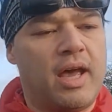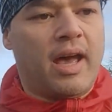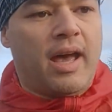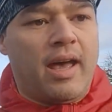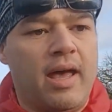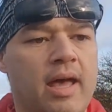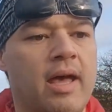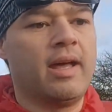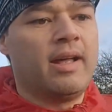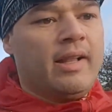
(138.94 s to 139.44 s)
2
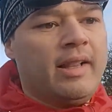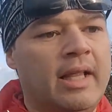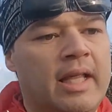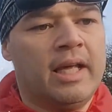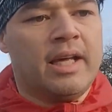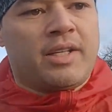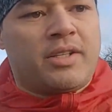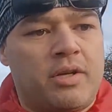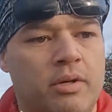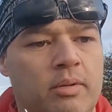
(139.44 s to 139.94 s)

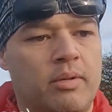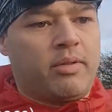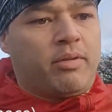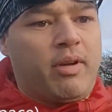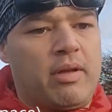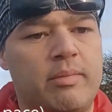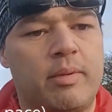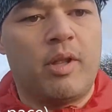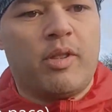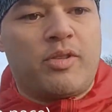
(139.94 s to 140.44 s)
or
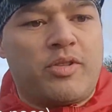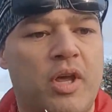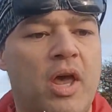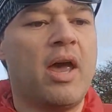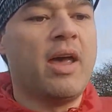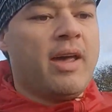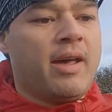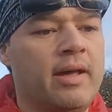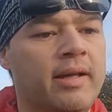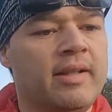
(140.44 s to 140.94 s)
3 months,
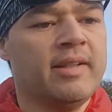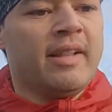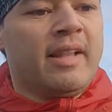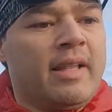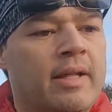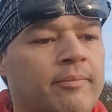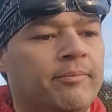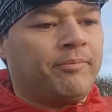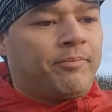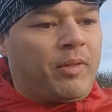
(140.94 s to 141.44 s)

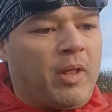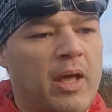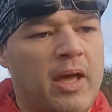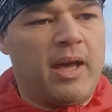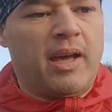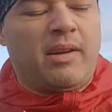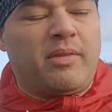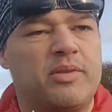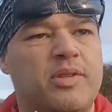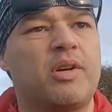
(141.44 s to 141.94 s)

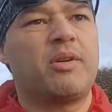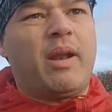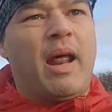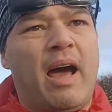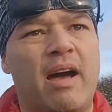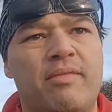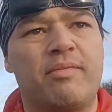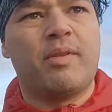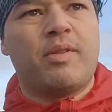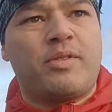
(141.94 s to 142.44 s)

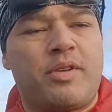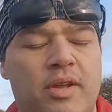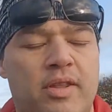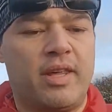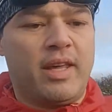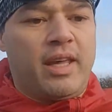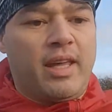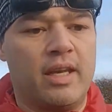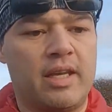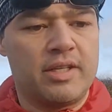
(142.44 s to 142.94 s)
2.5 months I
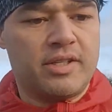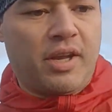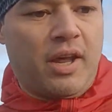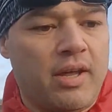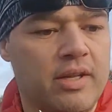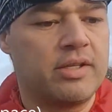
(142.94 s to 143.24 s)
think it is,